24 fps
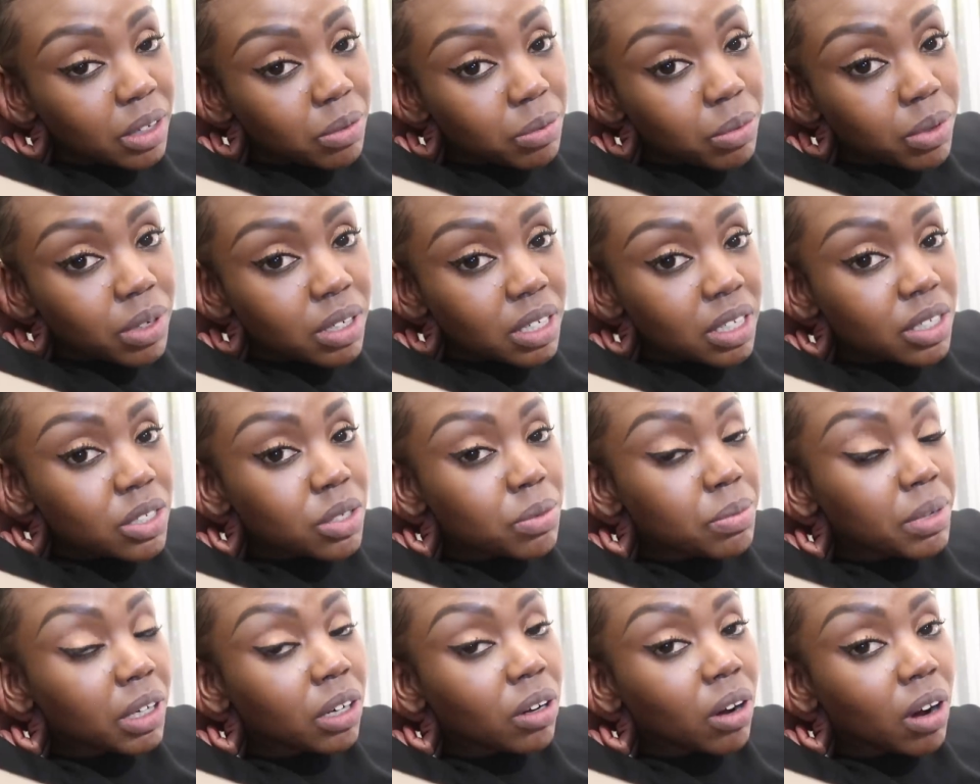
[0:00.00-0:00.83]
important
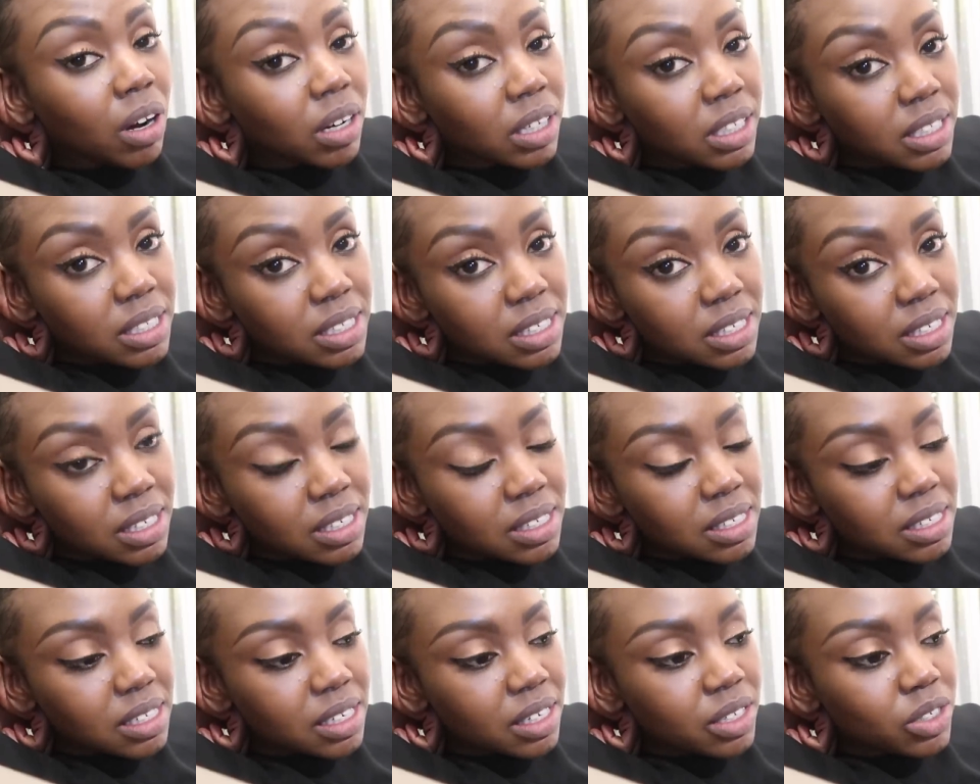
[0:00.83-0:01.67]
to be
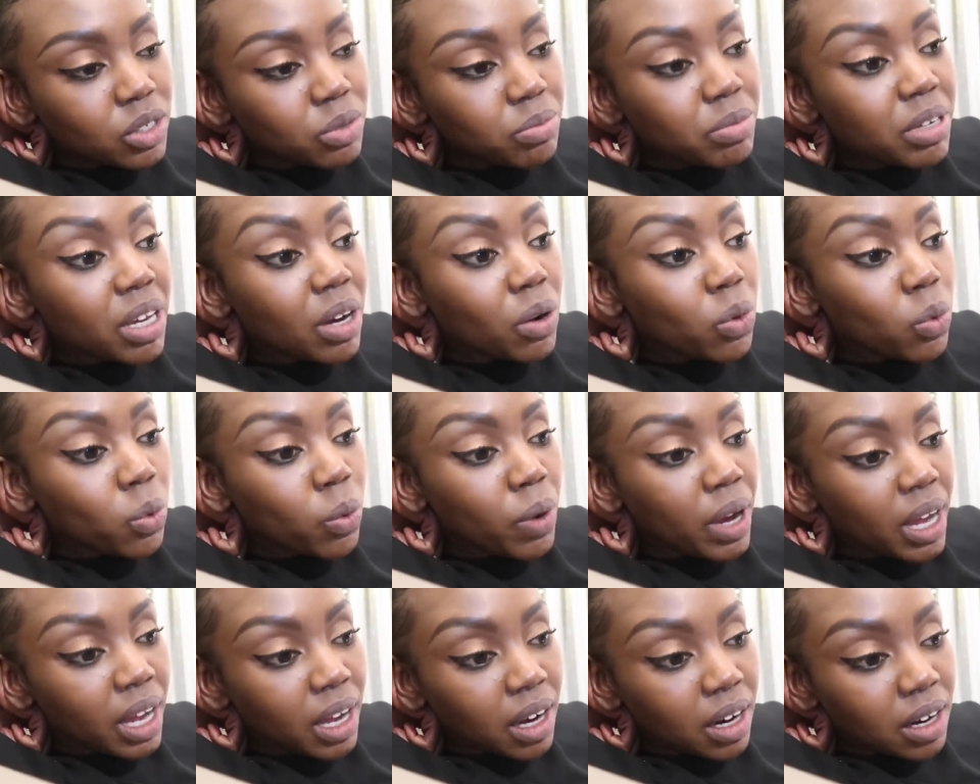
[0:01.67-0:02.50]
cognizant and to be
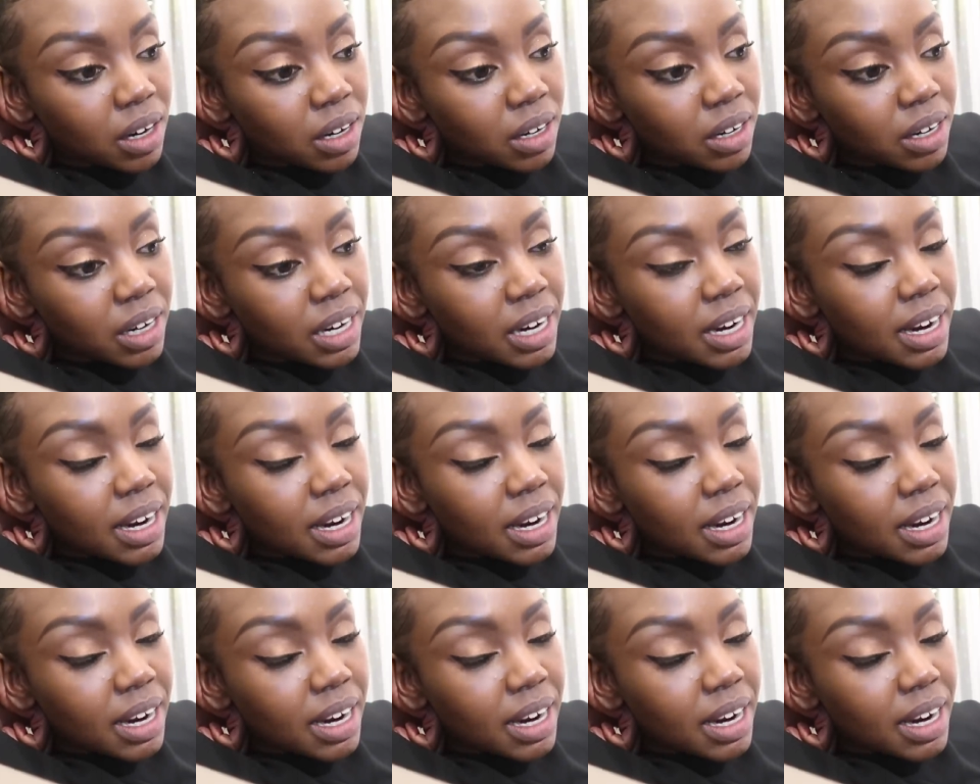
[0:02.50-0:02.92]
aware